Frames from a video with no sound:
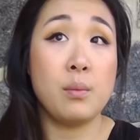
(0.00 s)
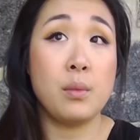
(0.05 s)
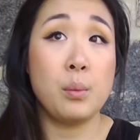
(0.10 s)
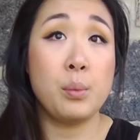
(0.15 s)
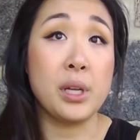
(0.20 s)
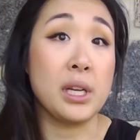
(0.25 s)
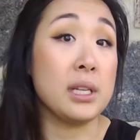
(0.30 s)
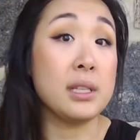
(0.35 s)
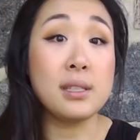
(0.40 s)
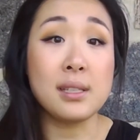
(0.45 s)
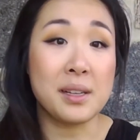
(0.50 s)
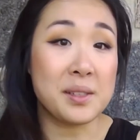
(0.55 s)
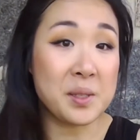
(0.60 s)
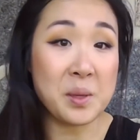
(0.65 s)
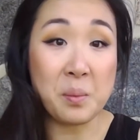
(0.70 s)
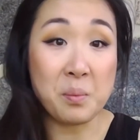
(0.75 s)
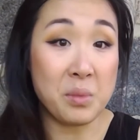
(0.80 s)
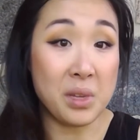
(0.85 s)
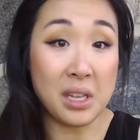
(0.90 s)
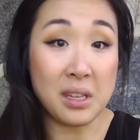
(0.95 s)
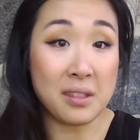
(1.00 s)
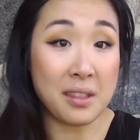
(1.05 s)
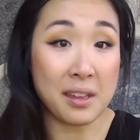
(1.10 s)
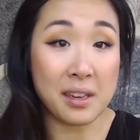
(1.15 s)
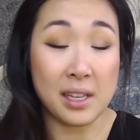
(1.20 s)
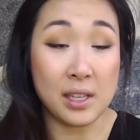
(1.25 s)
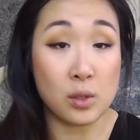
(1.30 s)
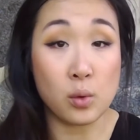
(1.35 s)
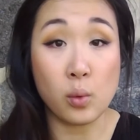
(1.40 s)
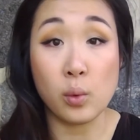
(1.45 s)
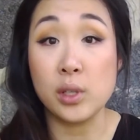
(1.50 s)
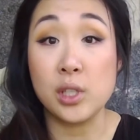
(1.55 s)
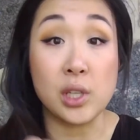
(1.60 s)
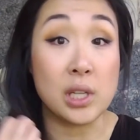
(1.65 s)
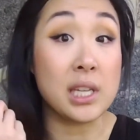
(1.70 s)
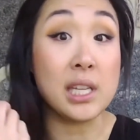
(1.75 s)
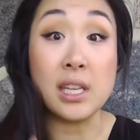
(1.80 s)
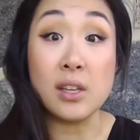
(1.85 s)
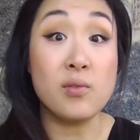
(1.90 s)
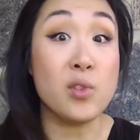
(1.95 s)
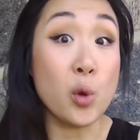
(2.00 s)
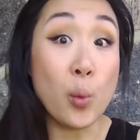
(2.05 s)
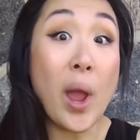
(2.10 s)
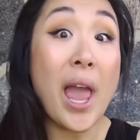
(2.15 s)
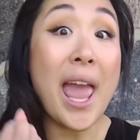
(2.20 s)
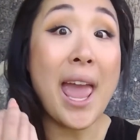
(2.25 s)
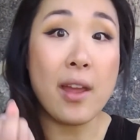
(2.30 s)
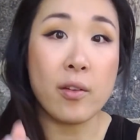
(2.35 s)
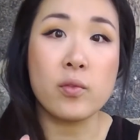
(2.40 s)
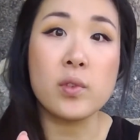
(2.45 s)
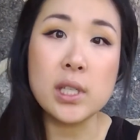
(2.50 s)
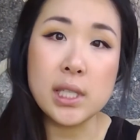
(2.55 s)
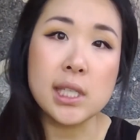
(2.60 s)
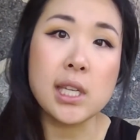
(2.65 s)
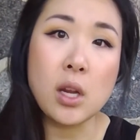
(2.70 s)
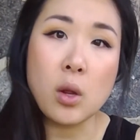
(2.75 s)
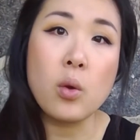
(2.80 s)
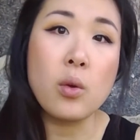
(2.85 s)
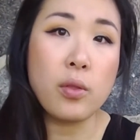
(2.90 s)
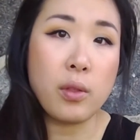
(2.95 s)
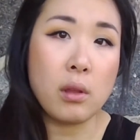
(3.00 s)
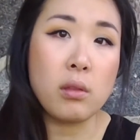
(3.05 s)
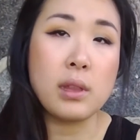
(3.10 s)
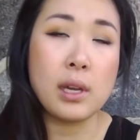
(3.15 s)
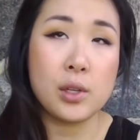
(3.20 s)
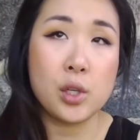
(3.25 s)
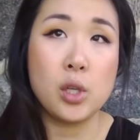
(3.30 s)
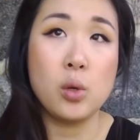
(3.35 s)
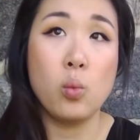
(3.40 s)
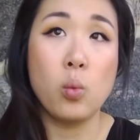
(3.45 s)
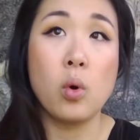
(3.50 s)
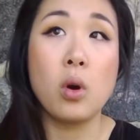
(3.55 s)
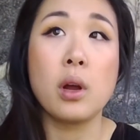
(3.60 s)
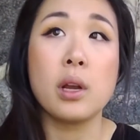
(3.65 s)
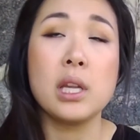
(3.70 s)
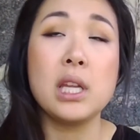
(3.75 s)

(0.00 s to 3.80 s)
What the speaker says: but it doesn't mean that he's going to give you every single thing that you want.